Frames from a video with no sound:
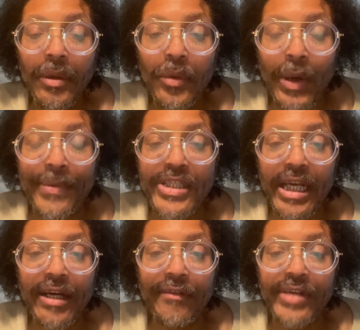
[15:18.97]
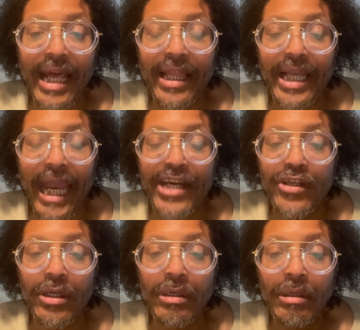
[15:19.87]
representative
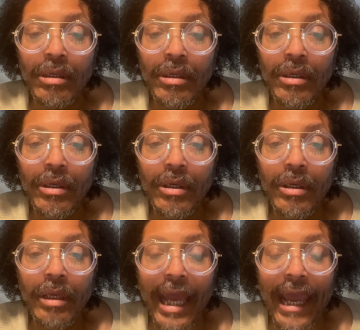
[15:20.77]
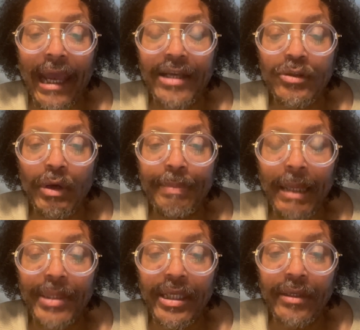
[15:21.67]
delegation as a
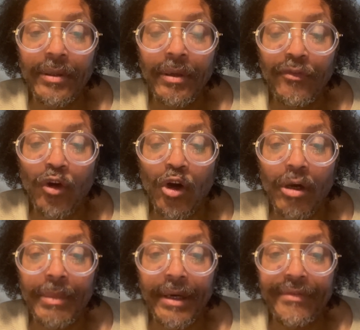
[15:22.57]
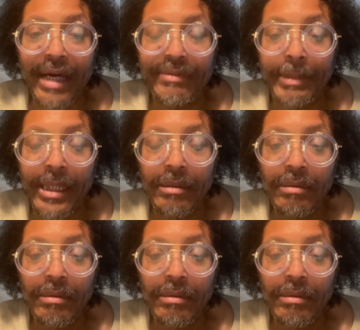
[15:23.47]
Republican form of government.